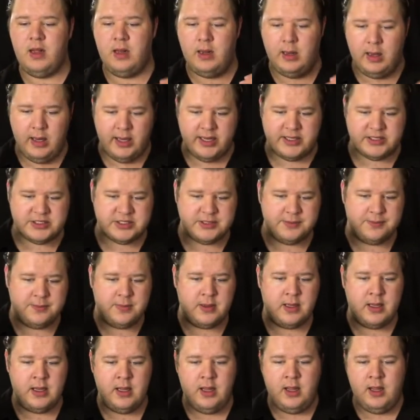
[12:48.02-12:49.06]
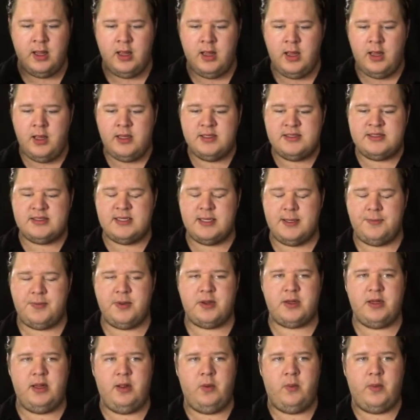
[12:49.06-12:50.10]
Lunch.
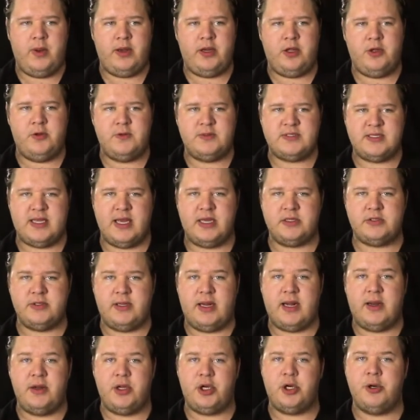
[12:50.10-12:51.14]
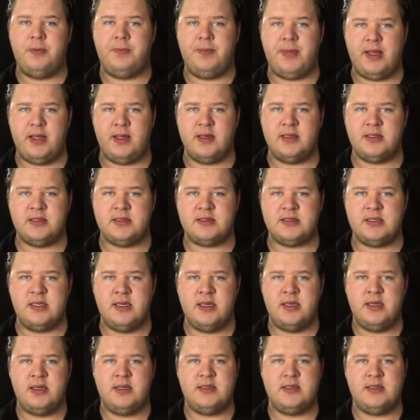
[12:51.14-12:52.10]
Typically when you schedule out your meals,